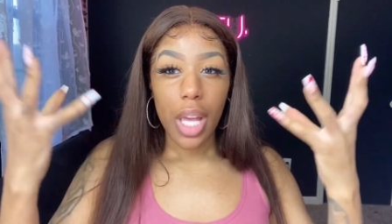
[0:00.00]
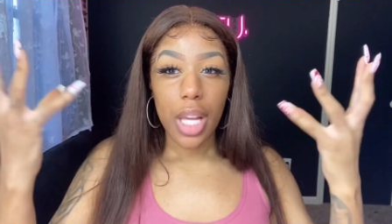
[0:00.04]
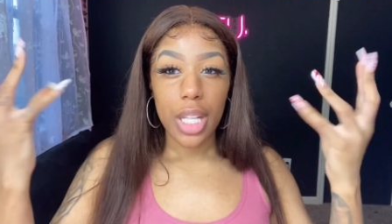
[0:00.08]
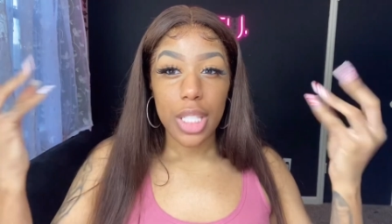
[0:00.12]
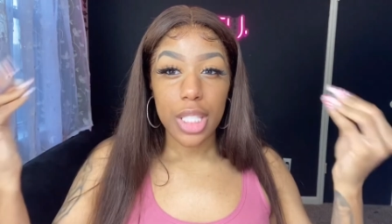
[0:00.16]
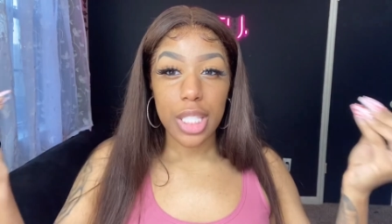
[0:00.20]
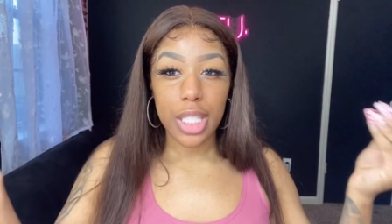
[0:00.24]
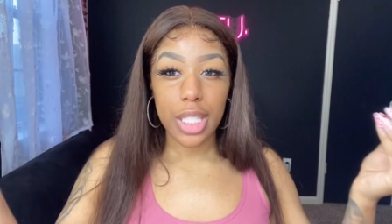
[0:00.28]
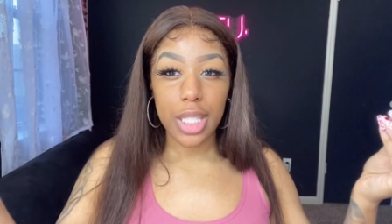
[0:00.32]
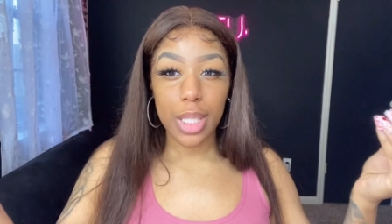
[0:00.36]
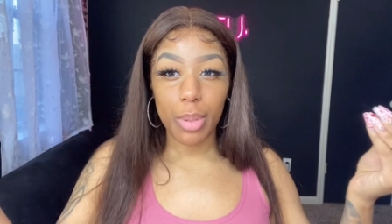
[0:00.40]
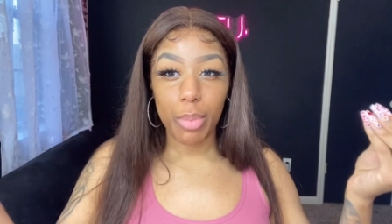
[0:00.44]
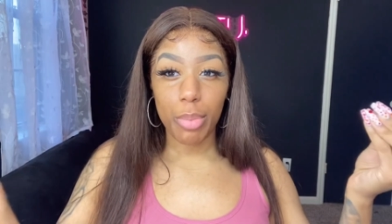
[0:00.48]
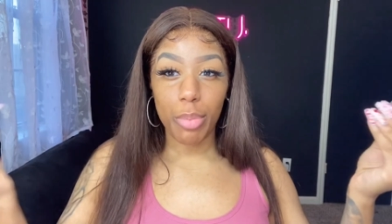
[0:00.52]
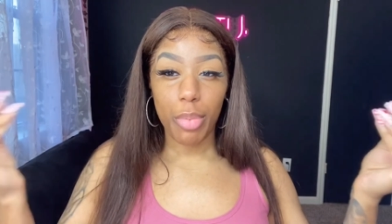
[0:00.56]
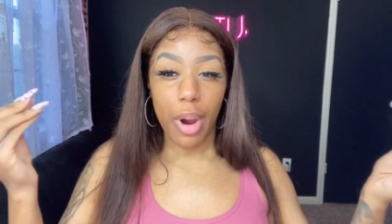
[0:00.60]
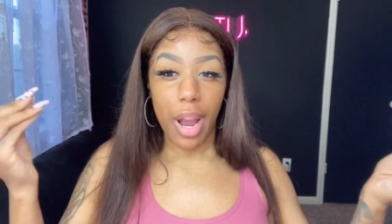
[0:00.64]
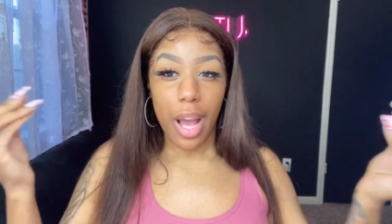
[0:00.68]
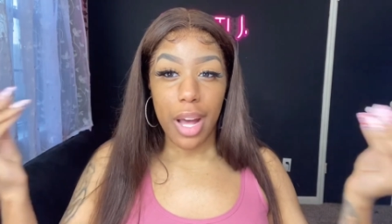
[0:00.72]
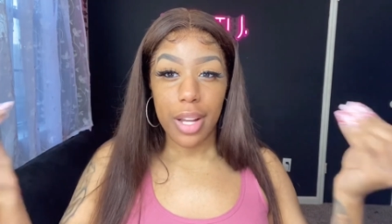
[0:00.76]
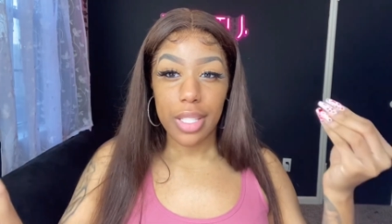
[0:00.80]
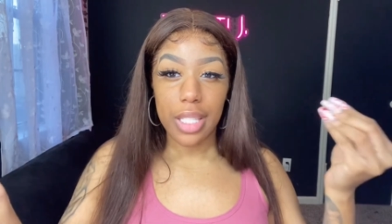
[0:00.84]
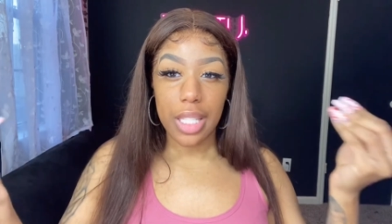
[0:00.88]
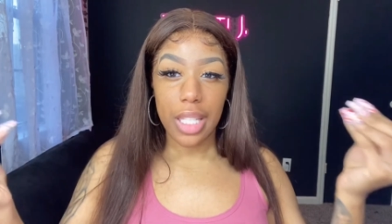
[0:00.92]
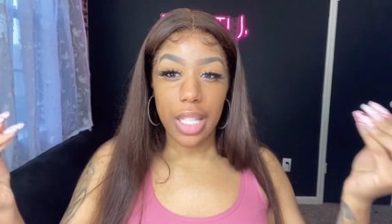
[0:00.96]
Just some
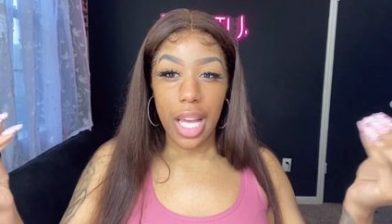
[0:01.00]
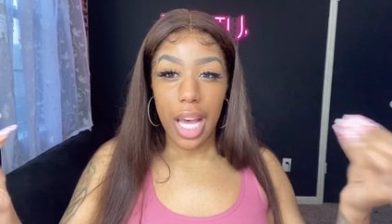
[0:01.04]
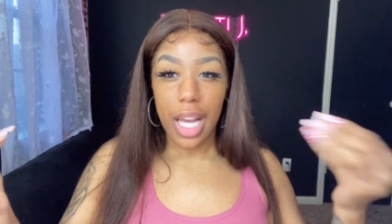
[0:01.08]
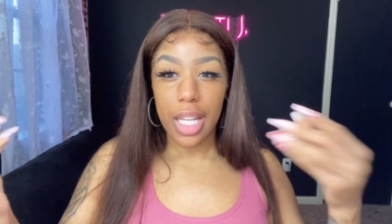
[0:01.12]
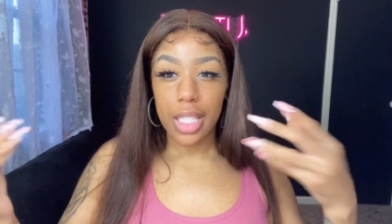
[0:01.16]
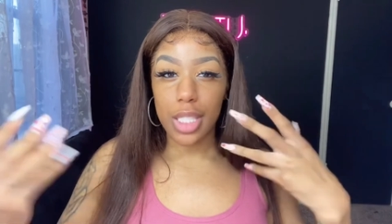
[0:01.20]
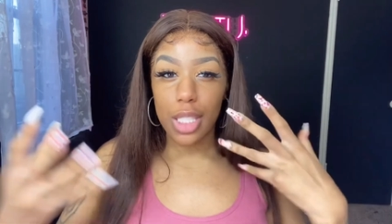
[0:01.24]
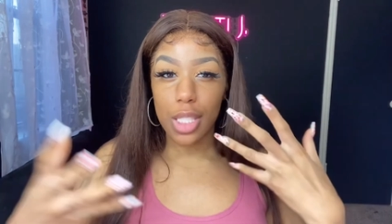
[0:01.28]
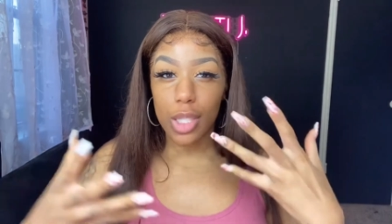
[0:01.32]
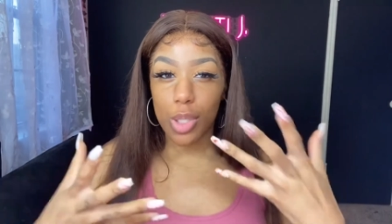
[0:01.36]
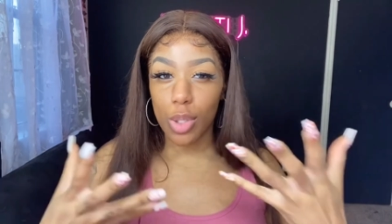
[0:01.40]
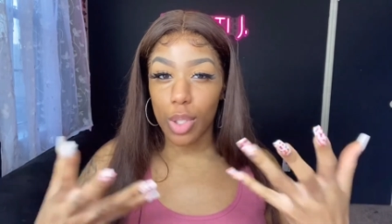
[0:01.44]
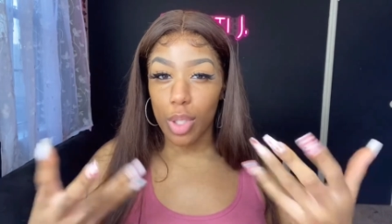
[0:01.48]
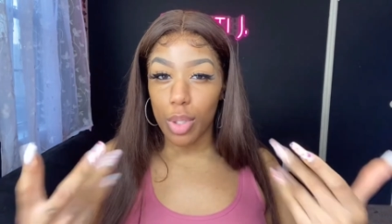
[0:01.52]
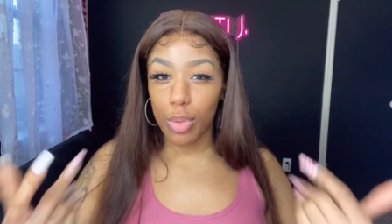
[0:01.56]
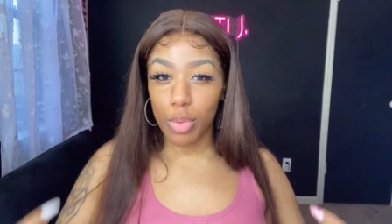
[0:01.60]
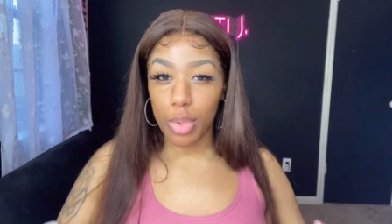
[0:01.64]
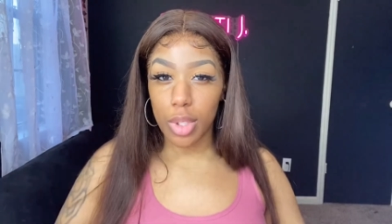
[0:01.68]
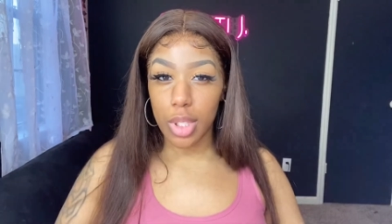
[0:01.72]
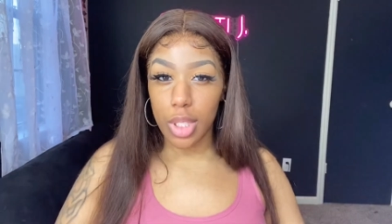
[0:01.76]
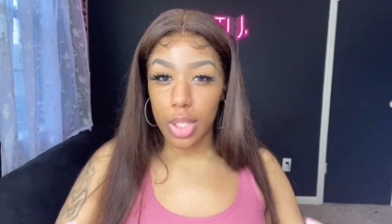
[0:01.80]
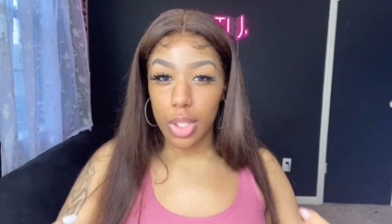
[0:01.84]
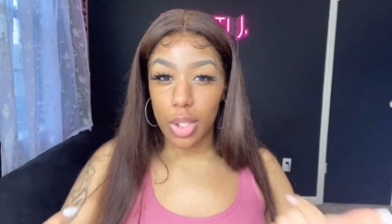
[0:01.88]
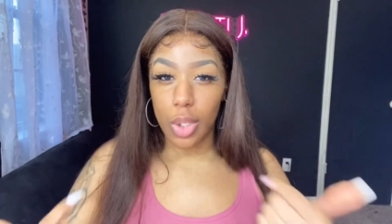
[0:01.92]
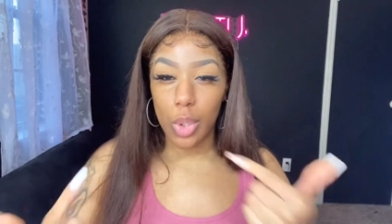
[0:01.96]
brows and lashes can
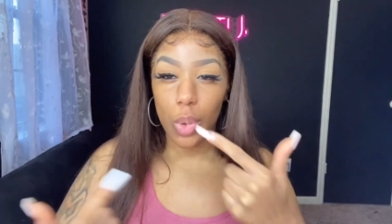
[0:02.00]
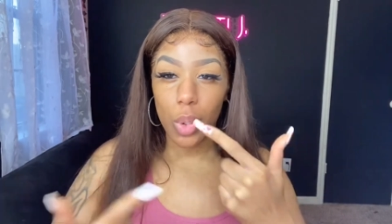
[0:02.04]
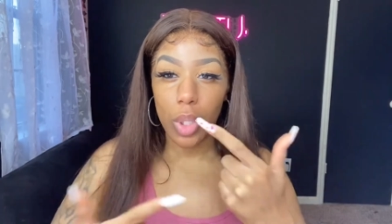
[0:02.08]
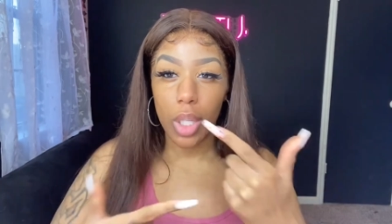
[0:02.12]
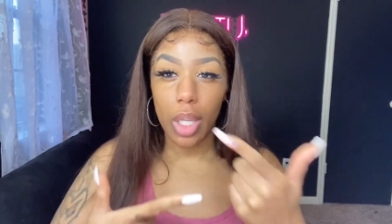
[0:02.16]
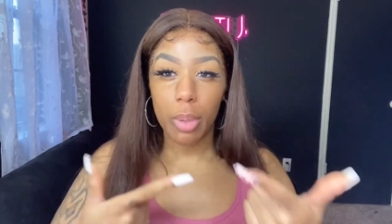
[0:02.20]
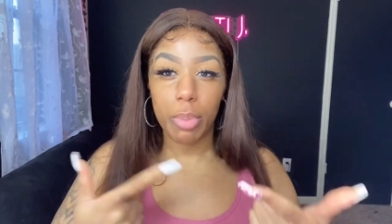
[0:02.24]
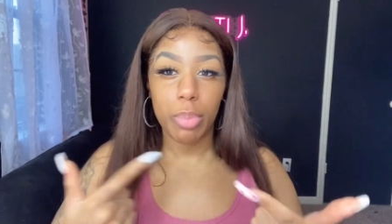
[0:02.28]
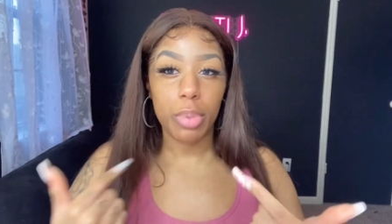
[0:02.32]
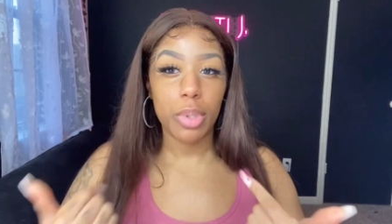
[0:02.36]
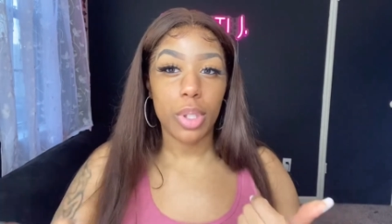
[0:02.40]
really do it.